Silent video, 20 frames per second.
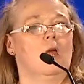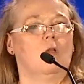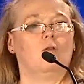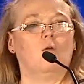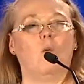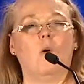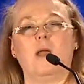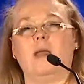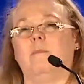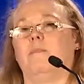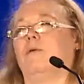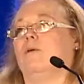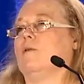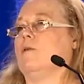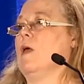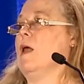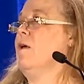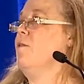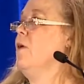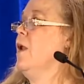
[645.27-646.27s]

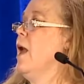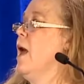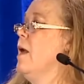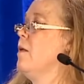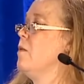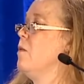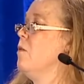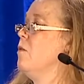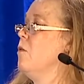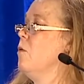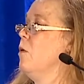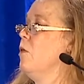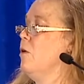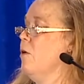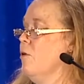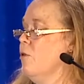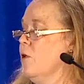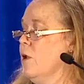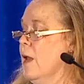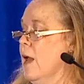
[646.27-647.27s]
20% of it has to do with
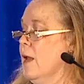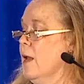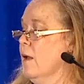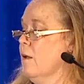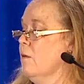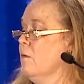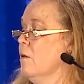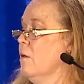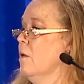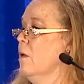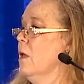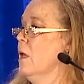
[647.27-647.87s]
your genetics,